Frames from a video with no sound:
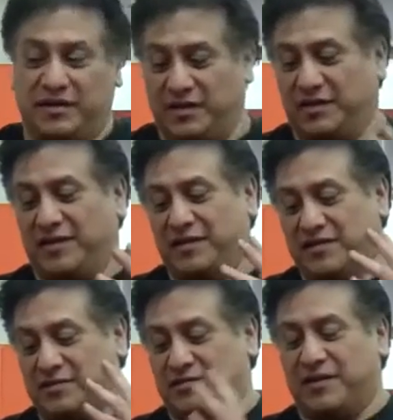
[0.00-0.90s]
Another thing
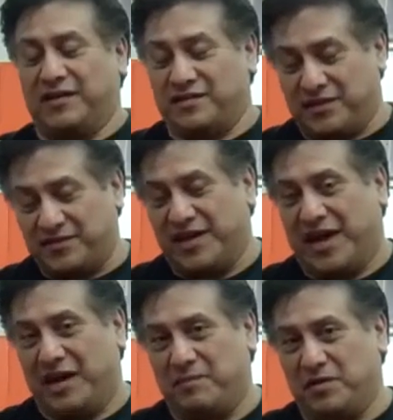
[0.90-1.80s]
is, like I said,
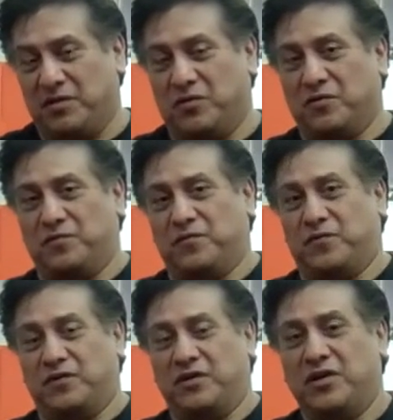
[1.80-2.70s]
time. You can go
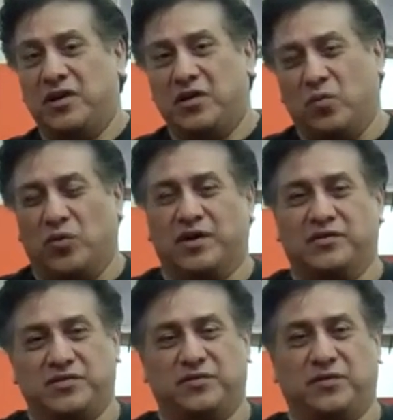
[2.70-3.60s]
for
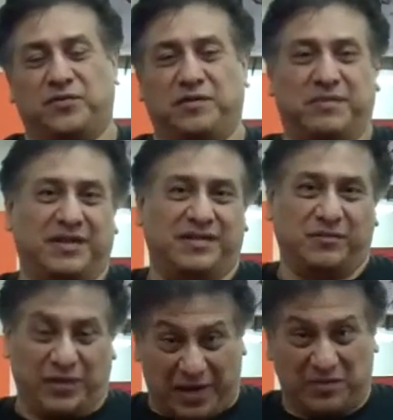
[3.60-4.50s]
1, 2, 3 minute
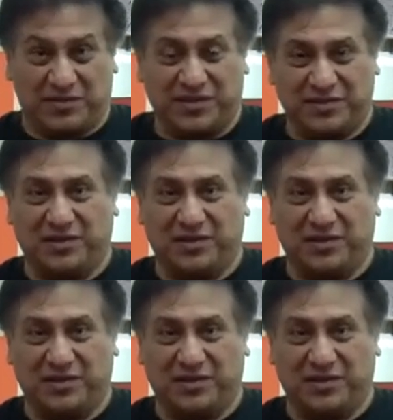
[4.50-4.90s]
rounds.